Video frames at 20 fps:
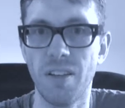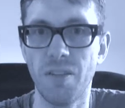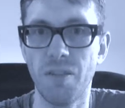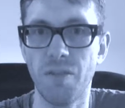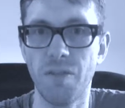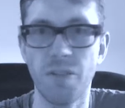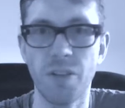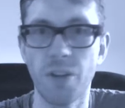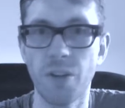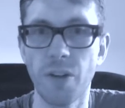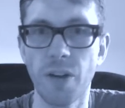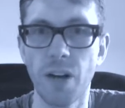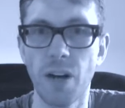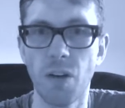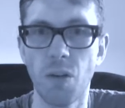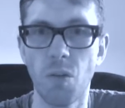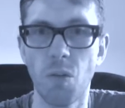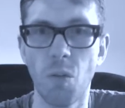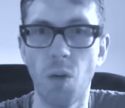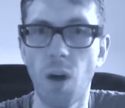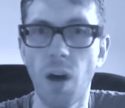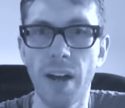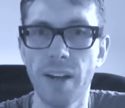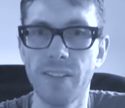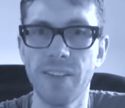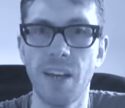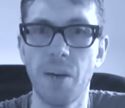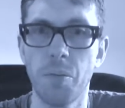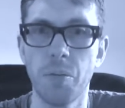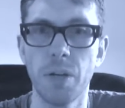figure out why
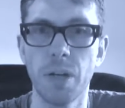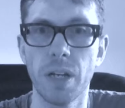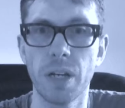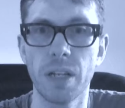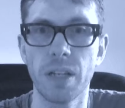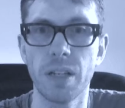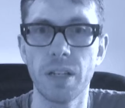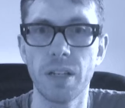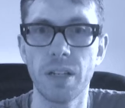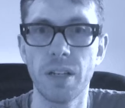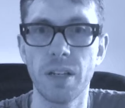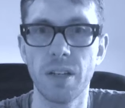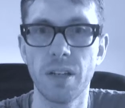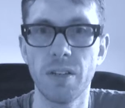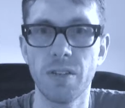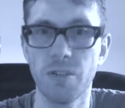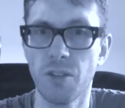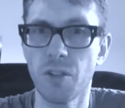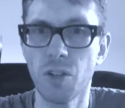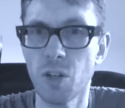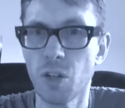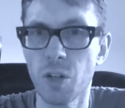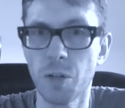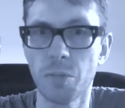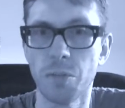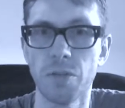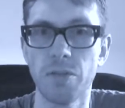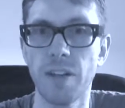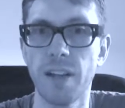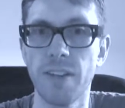it's happening so that you
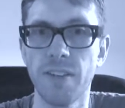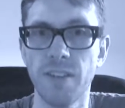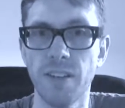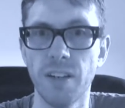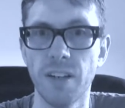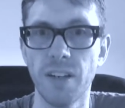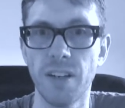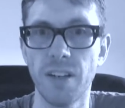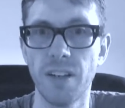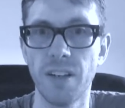can prevent it.